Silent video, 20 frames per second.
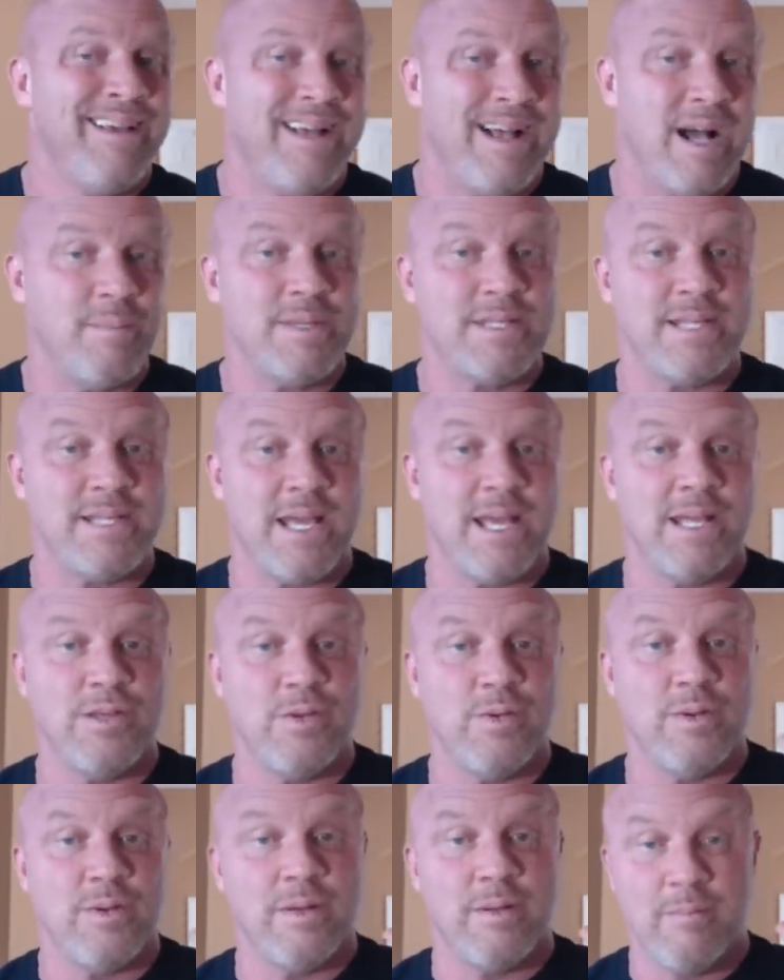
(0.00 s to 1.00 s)
I'm just saying,
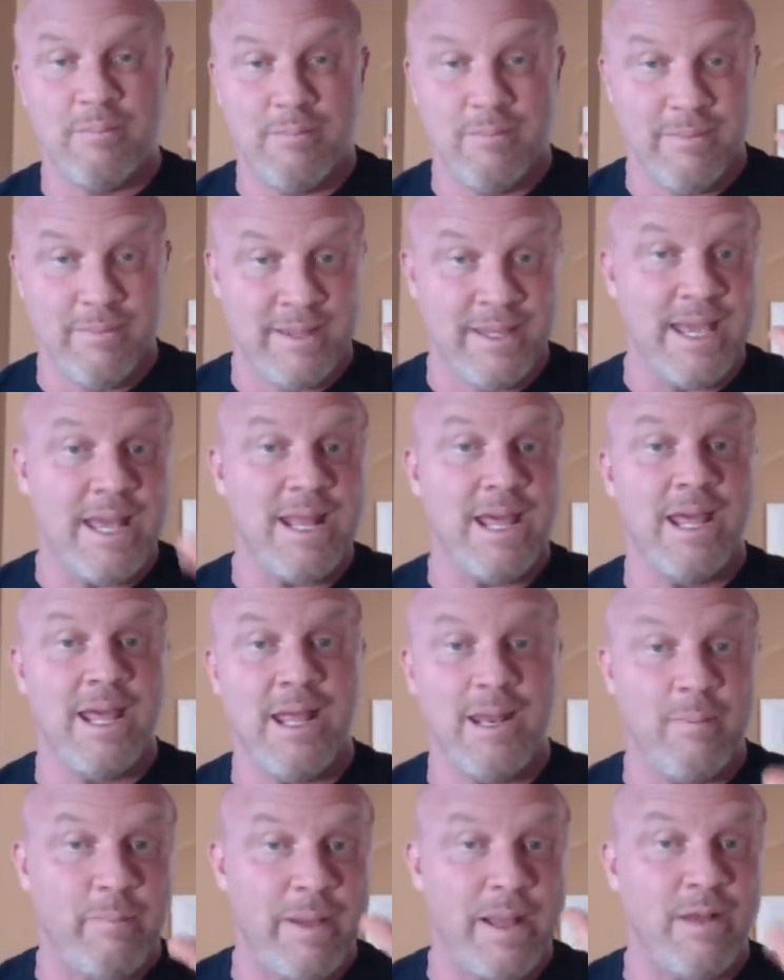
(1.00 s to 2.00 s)
dude, get
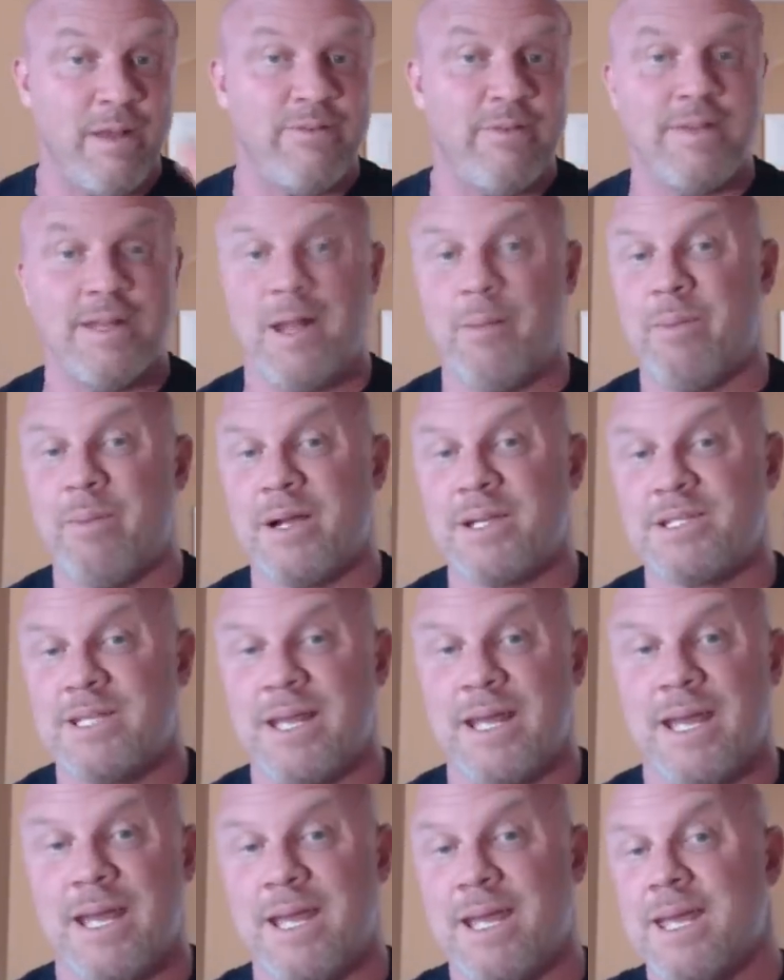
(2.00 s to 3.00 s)
in, pay your $59
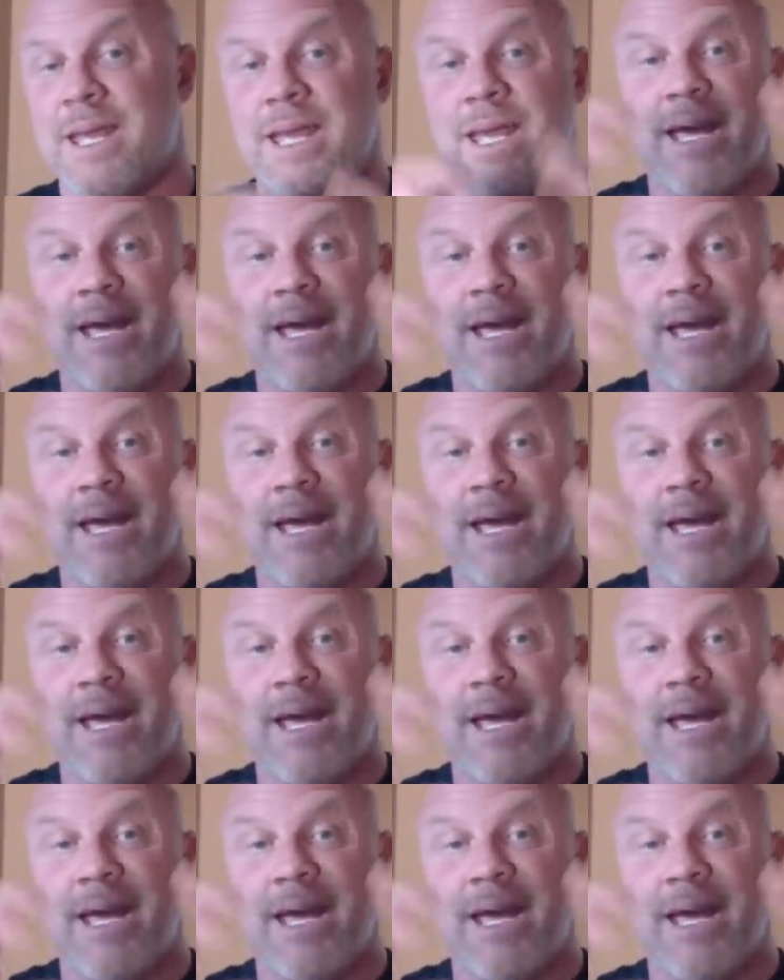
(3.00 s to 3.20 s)
today.